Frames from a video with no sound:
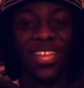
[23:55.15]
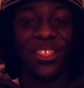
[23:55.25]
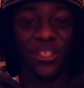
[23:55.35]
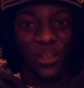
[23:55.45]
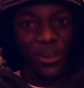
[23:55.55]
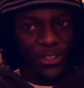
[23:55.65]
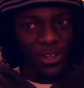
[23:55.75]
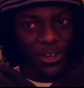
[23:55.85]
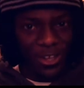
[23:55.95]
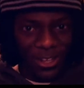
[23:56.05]
It's a Zerg
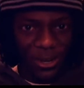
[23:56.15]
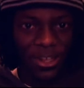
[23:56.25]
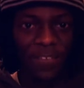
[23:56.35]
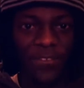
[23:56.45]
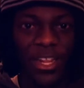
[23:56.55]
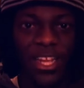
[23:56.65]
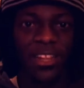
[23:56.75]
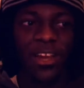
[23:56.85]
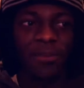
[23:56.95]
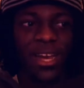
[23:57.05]
song, you know, because I feel like
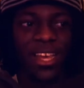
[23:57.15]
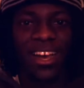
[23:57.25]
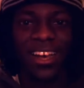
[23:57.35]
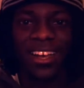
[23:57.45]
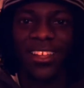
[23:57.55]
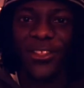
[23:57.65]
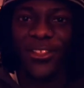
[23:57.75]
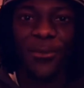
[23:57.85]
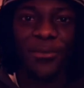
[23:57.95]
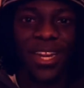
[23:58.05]
a lot of my
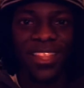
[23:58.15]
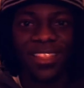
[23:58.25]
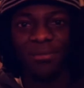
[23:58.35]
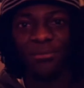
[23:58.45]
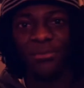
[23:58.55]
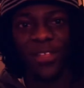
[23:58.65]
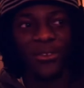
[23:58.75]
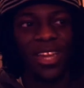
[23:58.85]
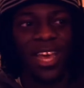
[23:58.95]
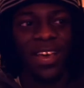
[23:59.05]
Zerg buddies and
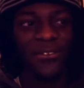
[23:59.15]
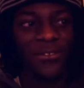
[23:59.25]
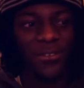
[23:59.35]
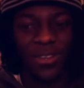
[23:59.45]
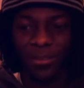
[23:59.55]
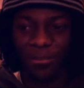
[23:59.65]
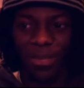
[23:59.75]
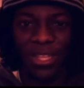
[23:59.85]
brethren have been